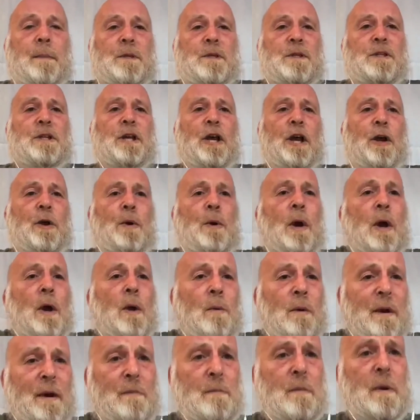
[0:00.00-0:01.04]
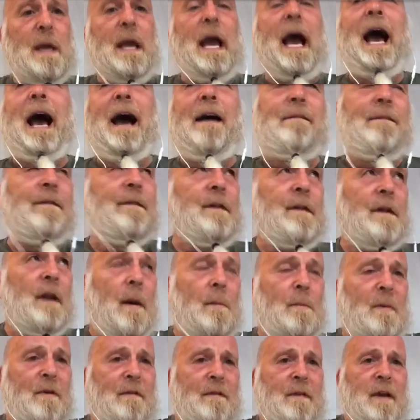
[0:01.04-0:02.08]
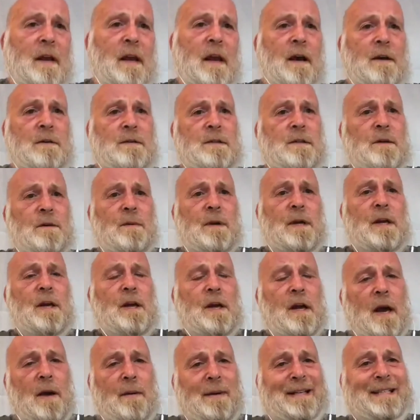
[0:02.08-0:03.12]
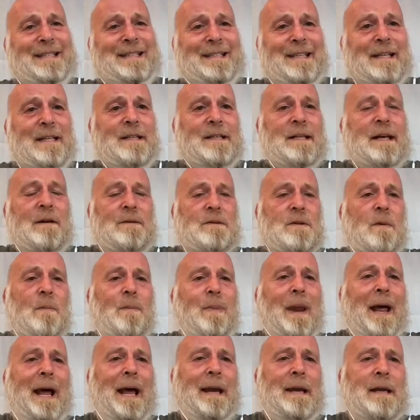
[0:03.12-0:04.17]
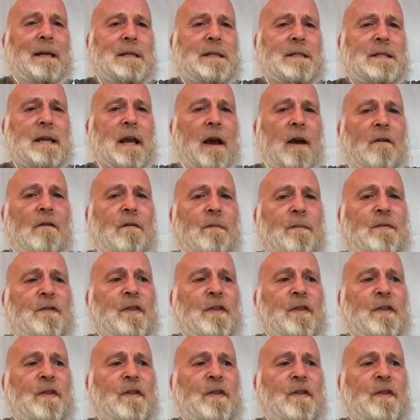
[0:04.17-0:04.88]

So we have a number of videos that we're going to go into details on plan itself.